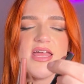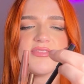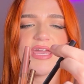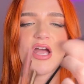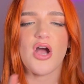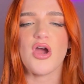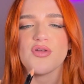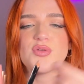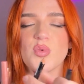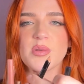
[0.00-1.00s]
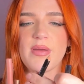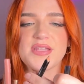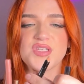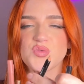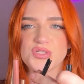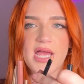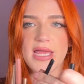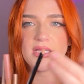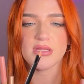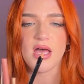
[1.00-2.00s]
They are the wooden pencils, which I
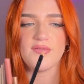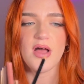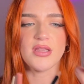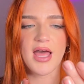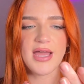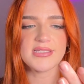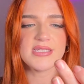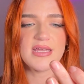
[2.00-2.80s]
love a lot.